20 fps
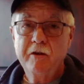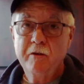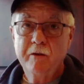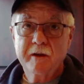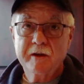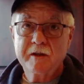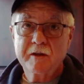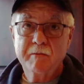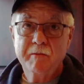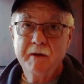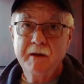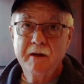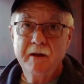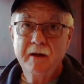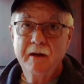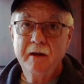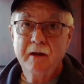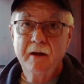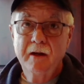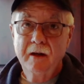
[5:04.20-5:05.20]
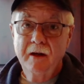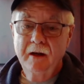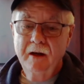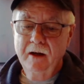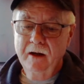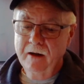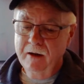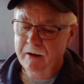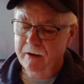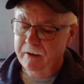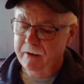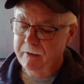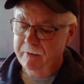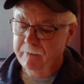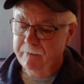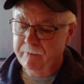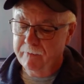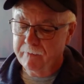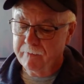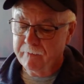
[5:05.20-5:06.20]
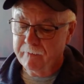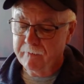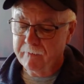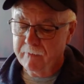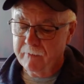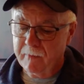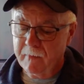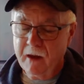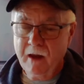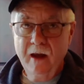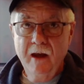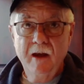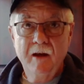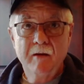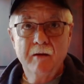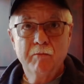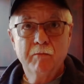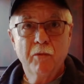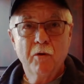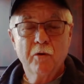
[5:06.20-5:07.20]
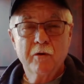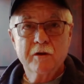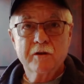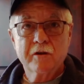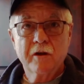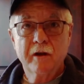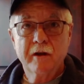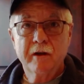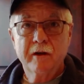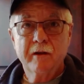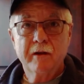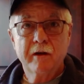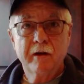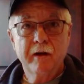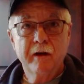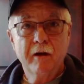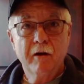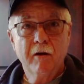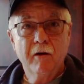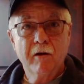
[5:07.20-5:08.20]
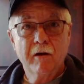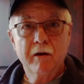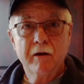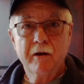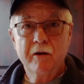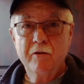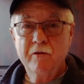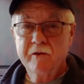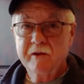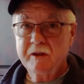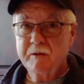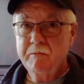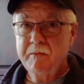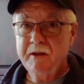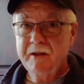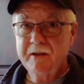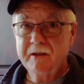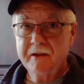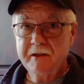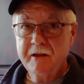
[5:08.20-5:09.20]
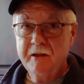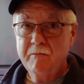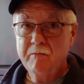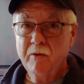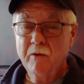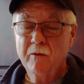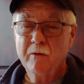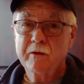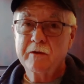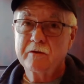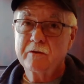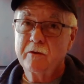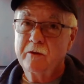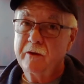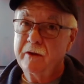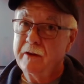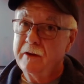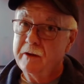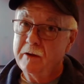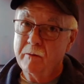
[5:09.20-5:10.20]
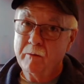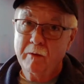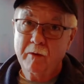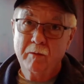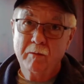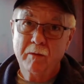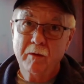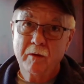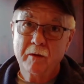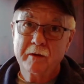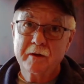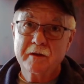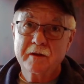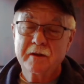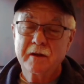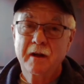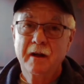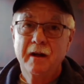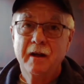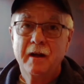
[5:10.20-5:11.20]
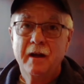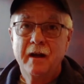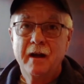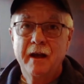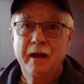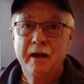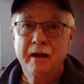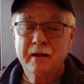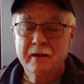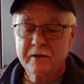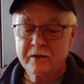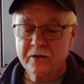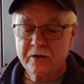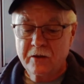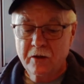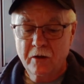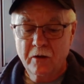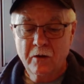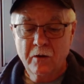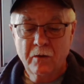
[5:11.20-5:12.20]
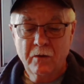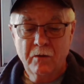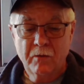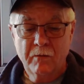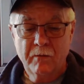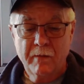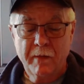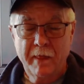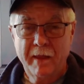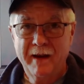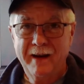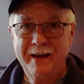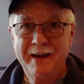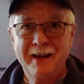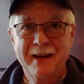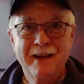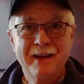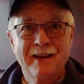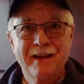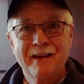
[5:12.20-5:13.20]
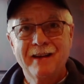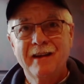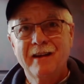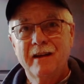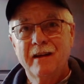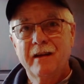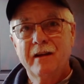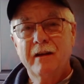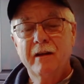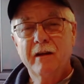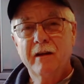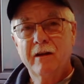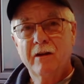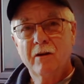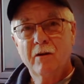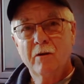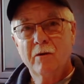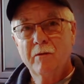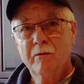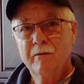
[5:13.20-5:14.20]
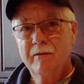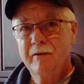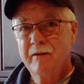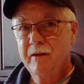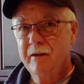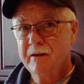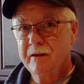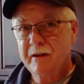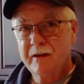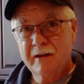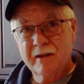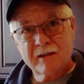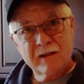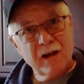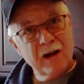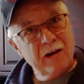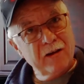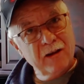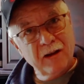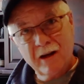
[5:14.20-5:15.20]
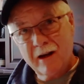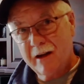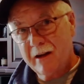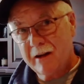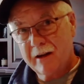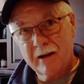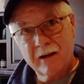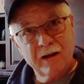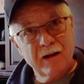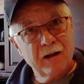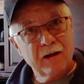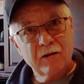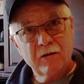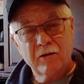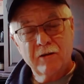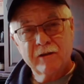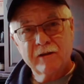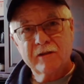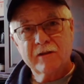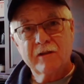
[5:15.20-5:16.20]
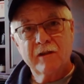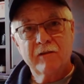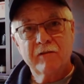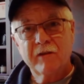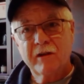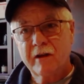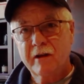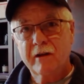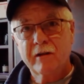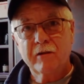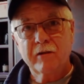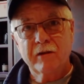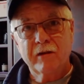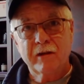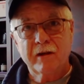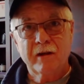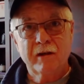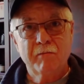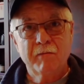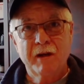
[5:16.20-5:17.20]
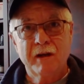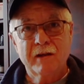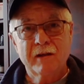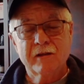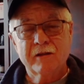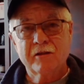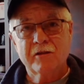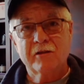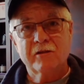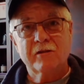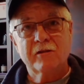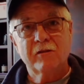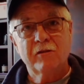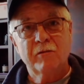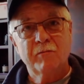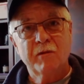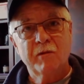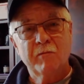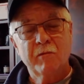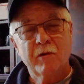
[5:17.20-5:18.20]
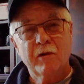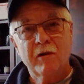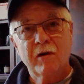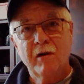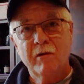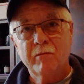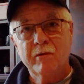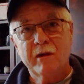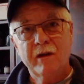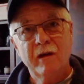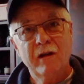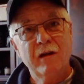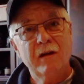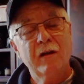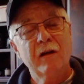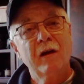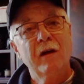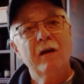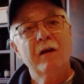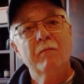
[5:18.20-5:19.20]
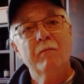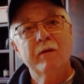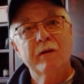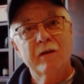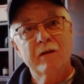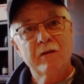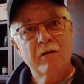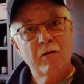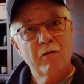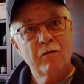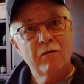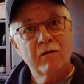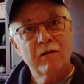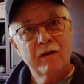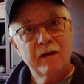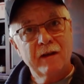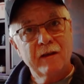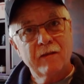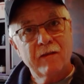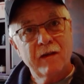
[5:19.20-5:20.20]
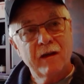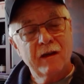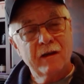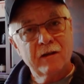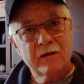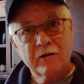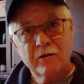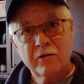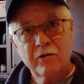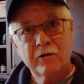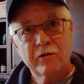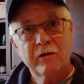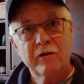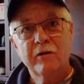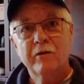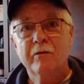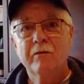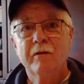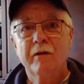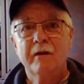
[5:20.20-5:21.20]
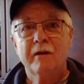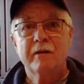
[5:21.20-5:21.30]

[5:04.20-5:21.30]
USB um, A ports on it. They are USB C ports or Thunderbolt ports. And so, again, you know, it, it's how you kind of connect all this stuff together that can make this just a little bit more complicated. But don't let that deter you.